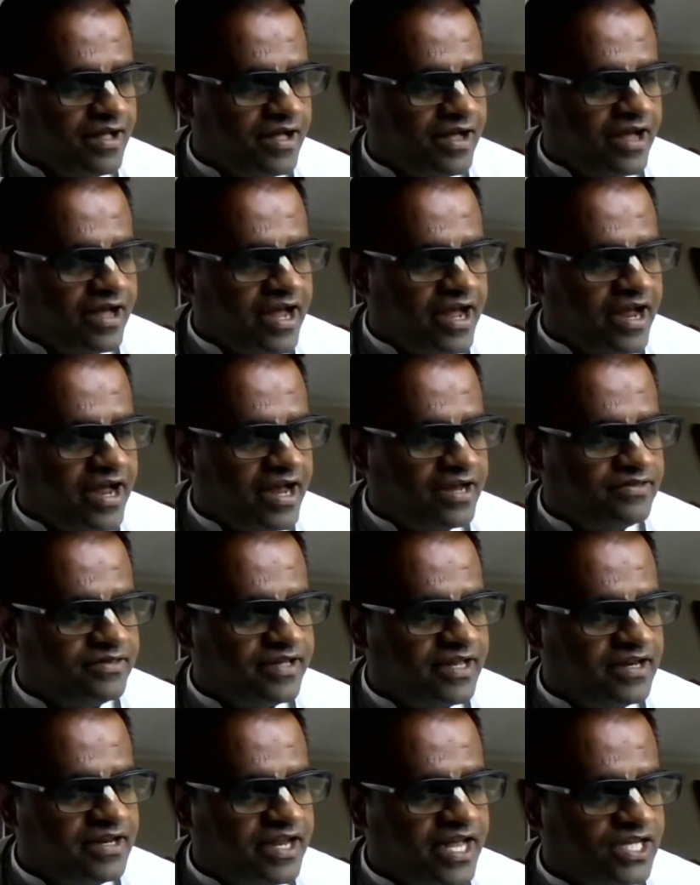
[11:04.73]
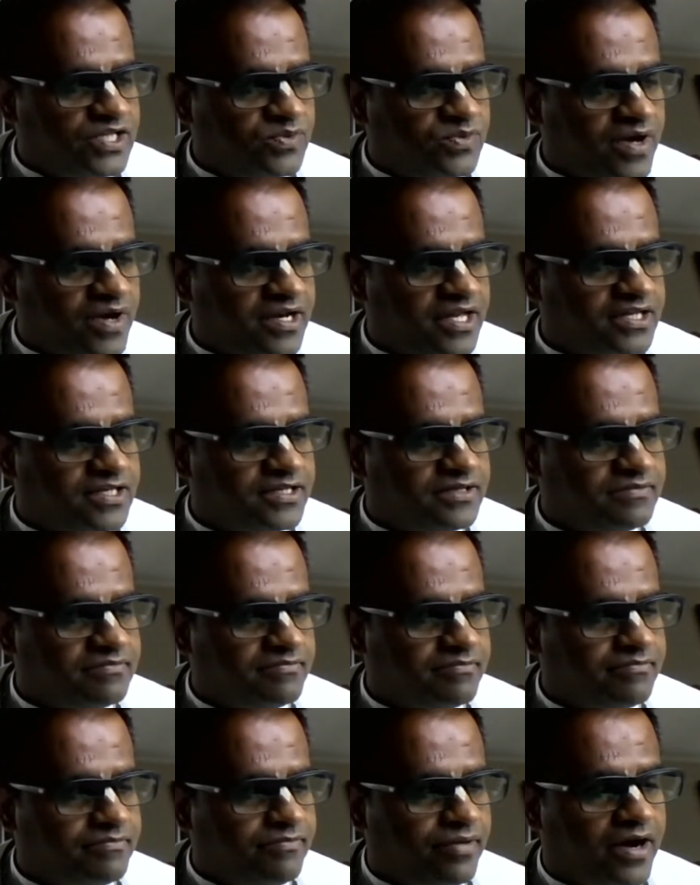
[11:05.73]
And the next one is
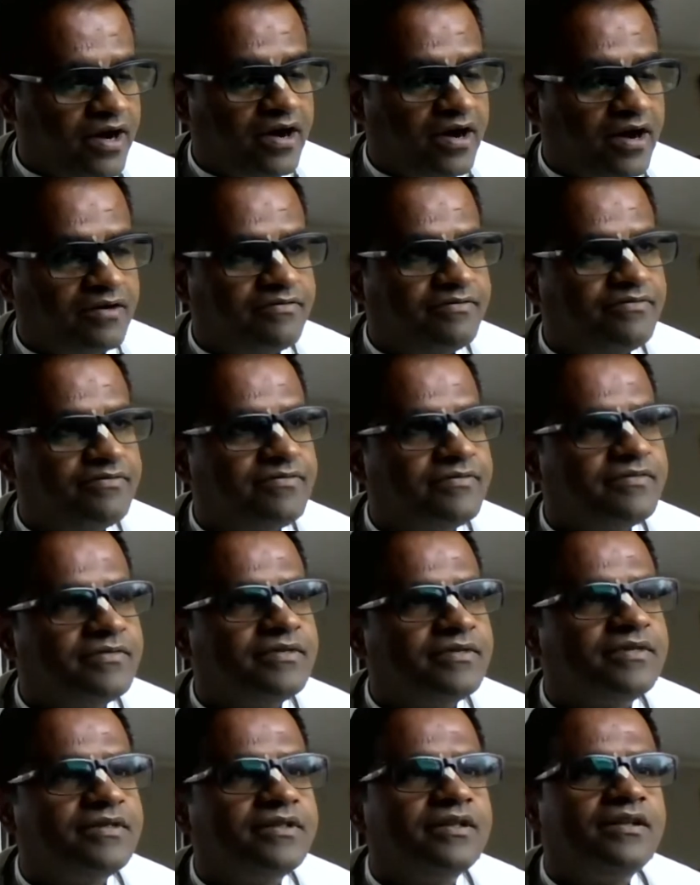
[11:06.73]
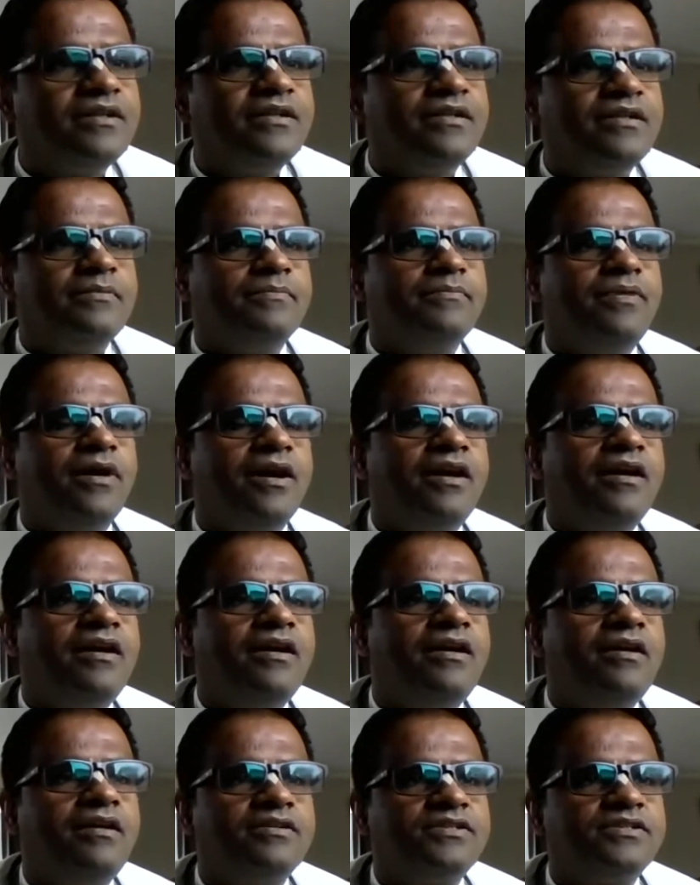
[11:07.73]
bha.
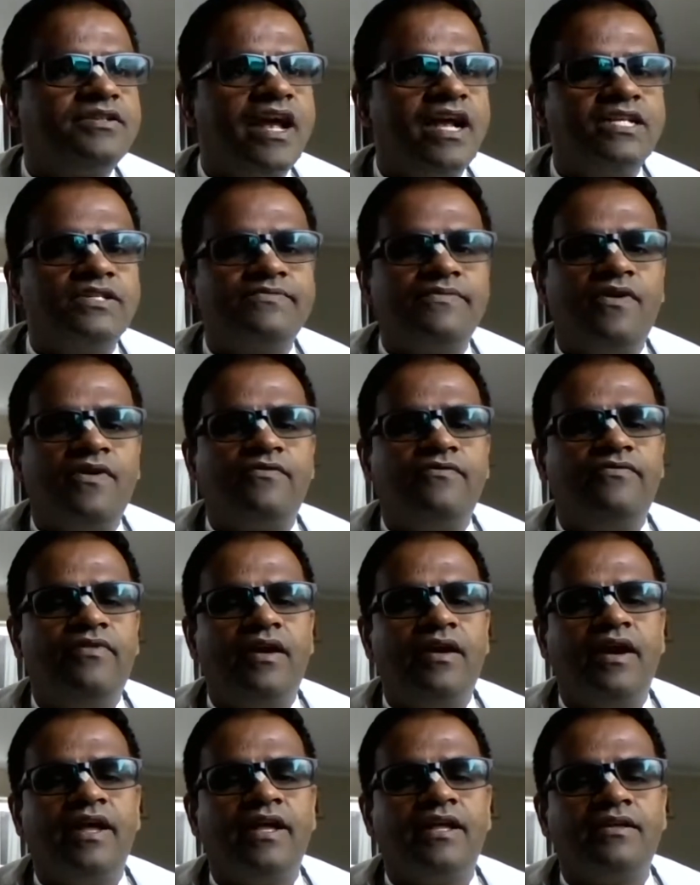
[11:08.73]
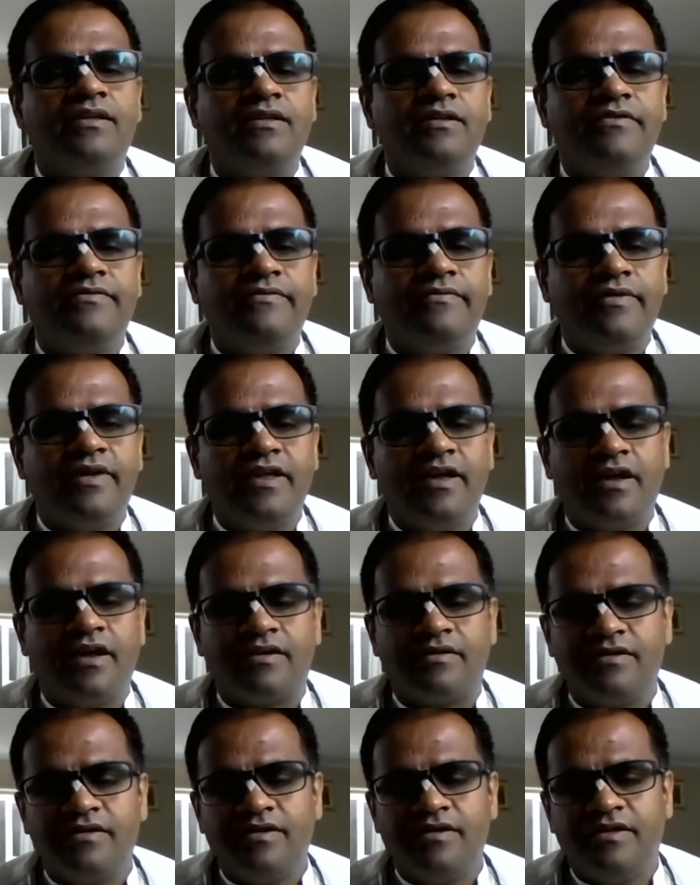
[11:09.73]
Bha stands for bhai,
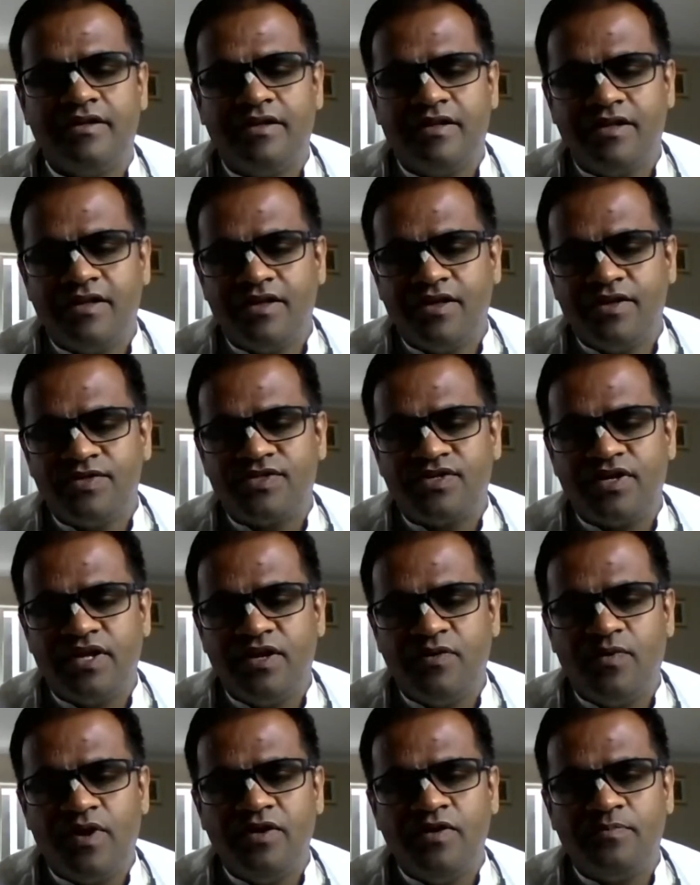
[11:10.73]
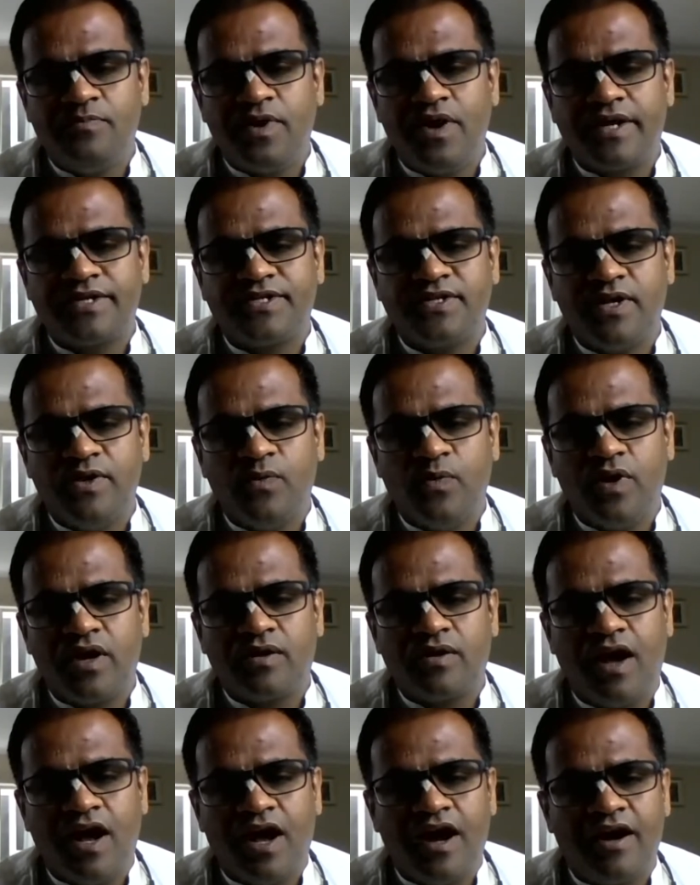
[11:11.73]
fear. So even if you actually
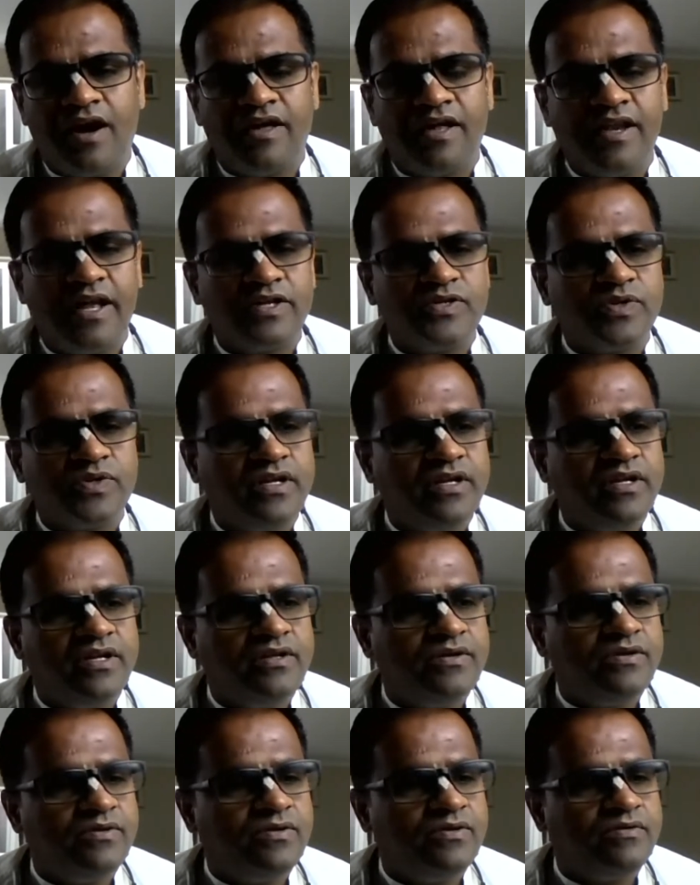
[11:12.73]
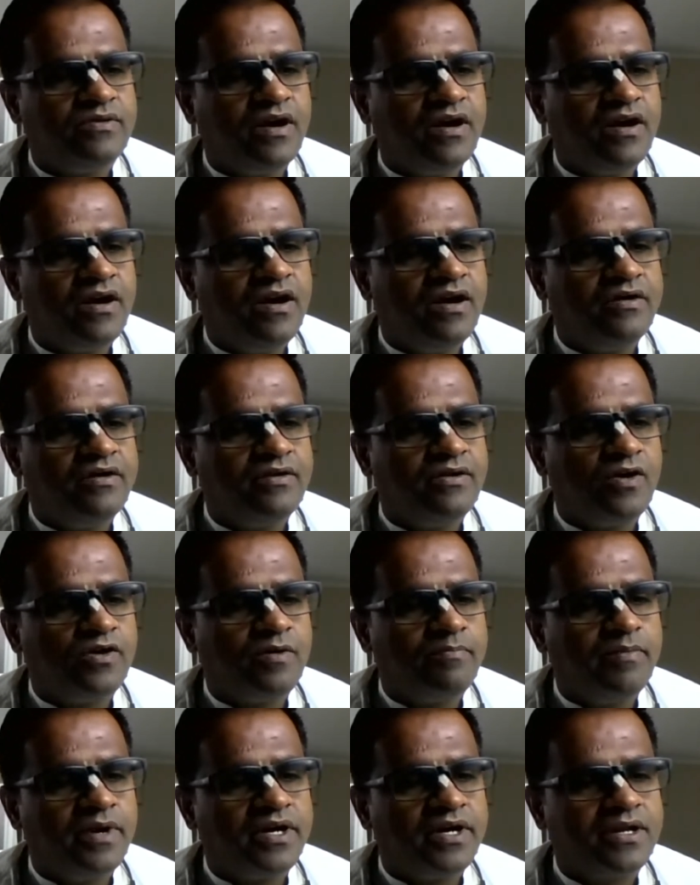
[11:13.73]
work hard and actually you earn a lot
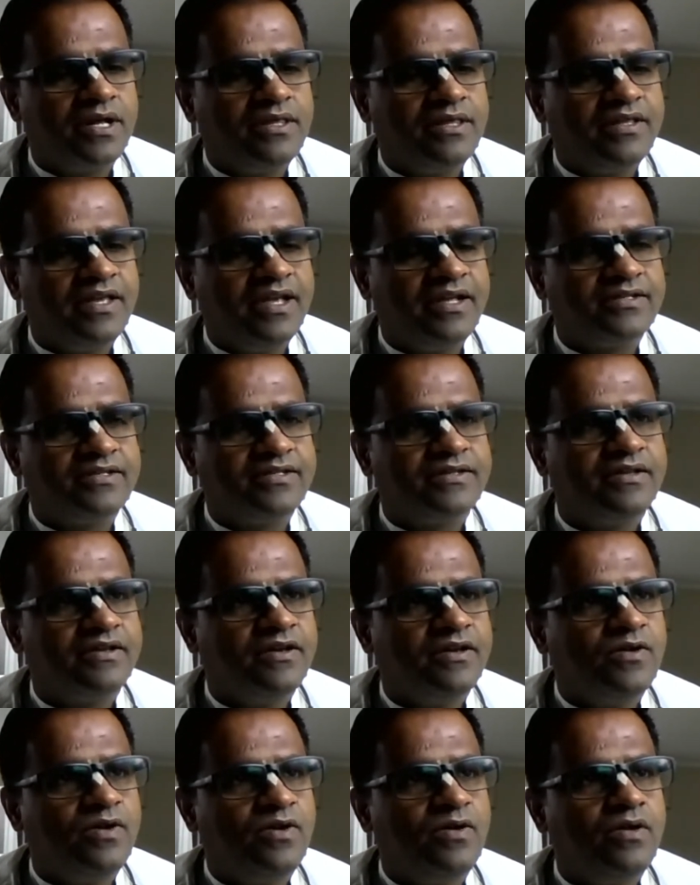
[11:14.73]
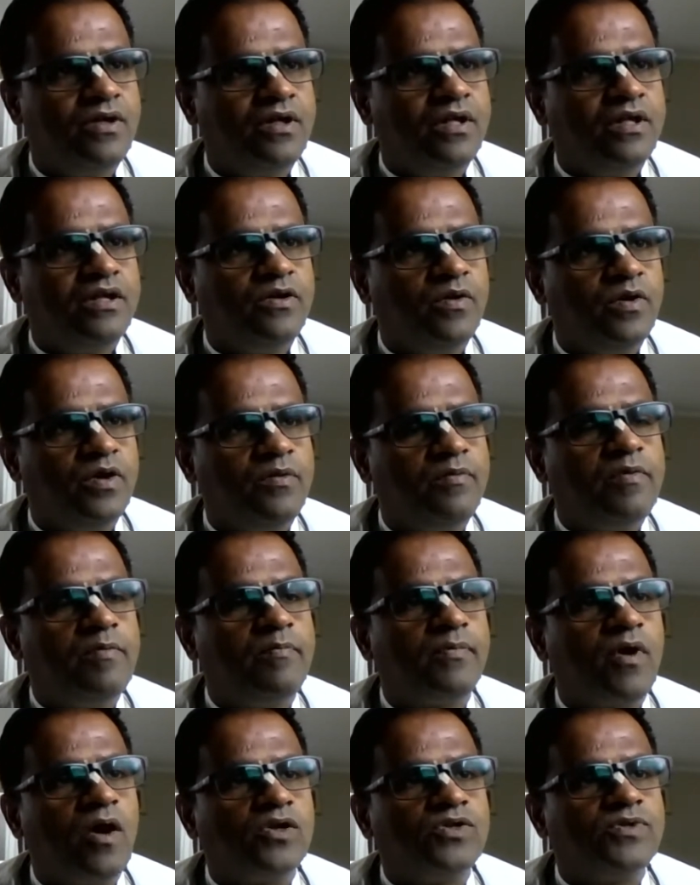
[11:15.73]
of material things, even if you
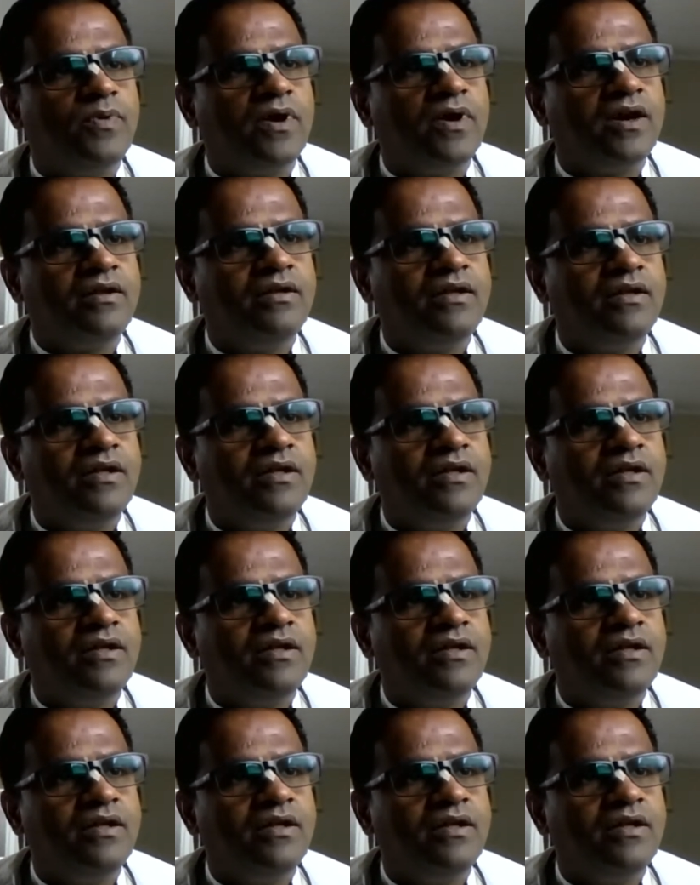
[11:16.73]
prosper,